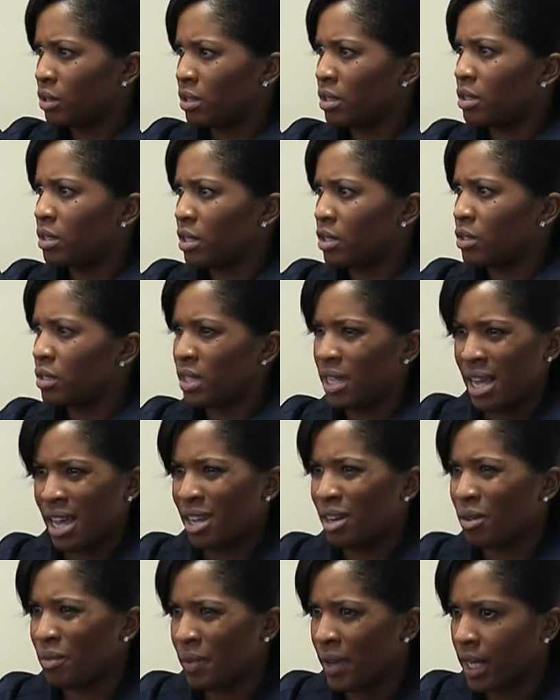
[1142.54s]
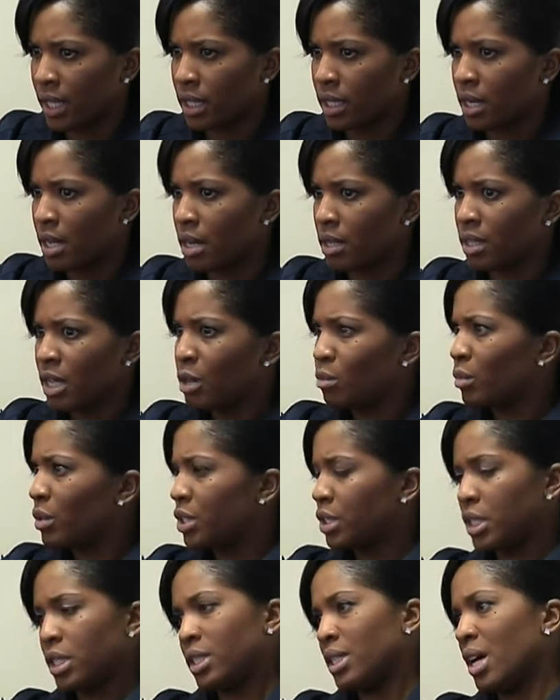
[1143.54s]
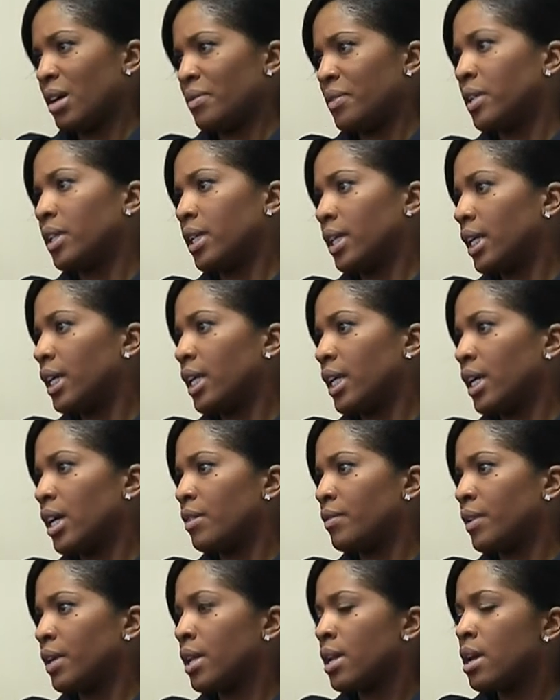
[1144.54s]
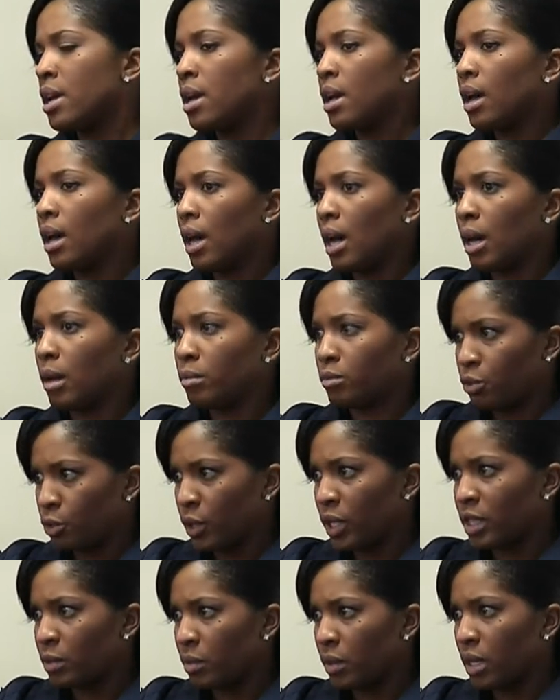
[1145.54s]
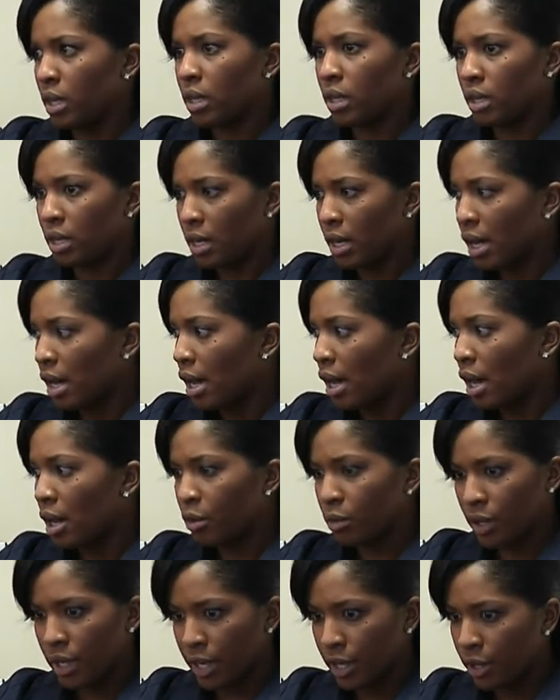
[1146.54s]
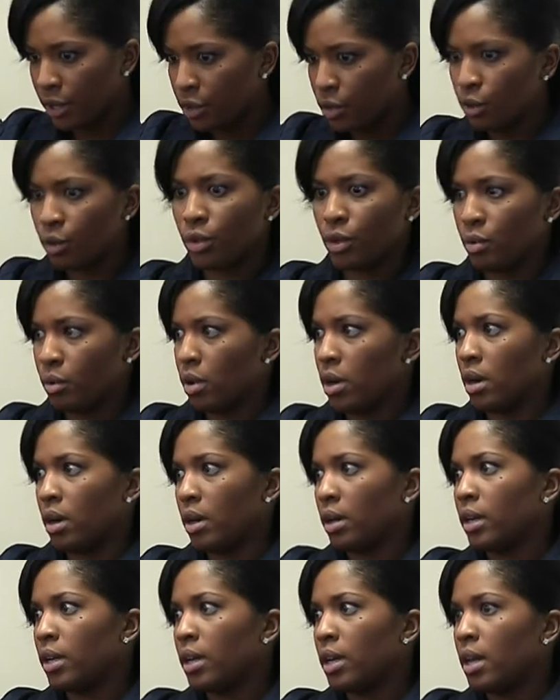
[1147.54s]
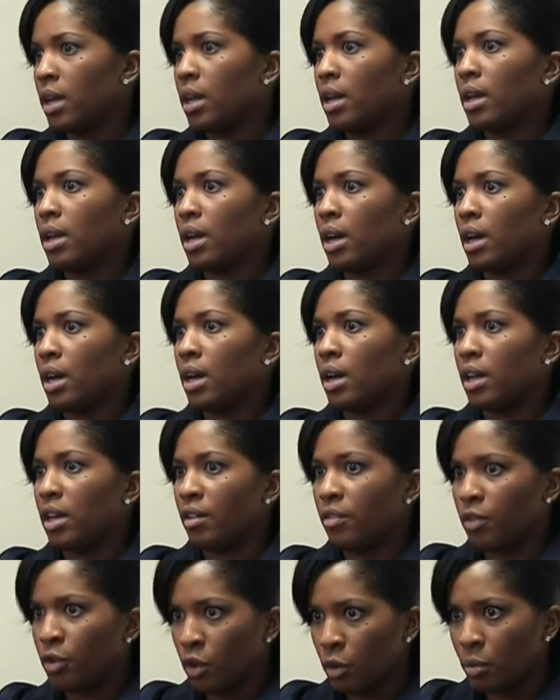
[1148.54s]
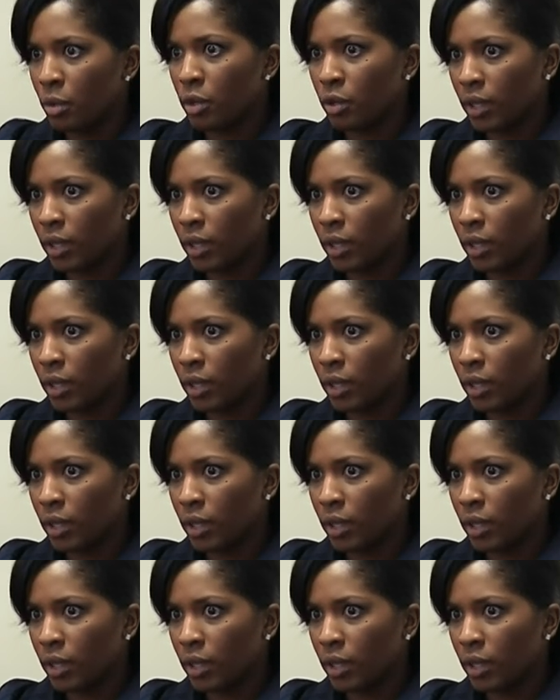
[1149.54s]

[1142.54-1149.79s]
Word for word: decisions and affecting us, but she's not feeling any of it. Um, trust me, I don't care who you are. Uh, if you're a middle